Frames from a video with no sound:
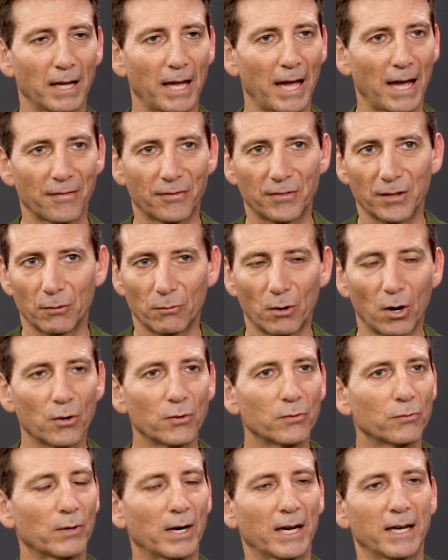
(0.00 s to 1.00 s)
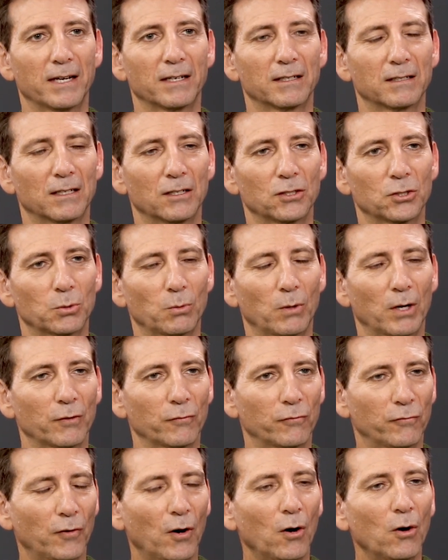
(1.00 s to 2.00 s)
at their own rate to
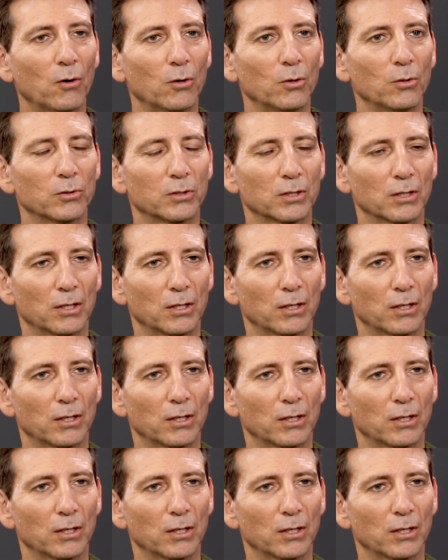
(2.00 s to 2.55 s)
unfold